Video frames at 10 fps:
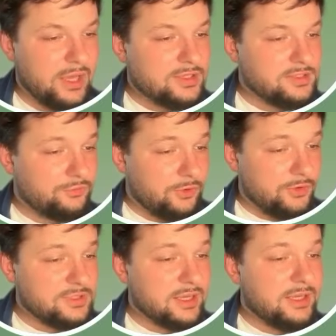So
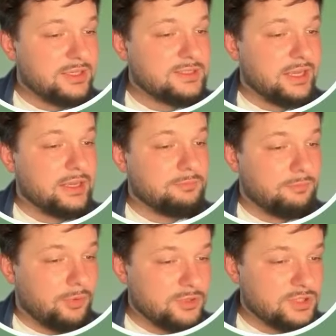first is
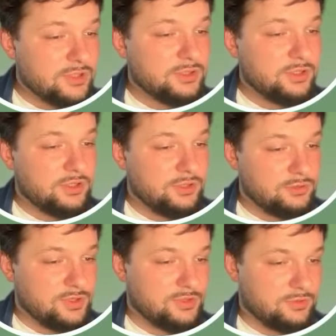important
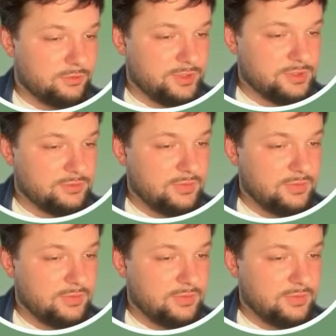user stories.